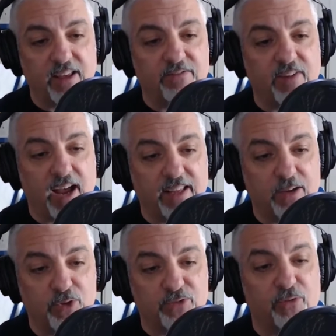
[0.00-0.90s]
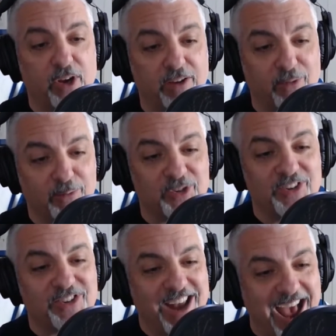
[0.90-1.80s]
finally was freed from
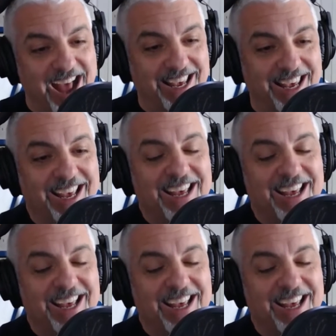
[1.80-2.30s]
Cincinnati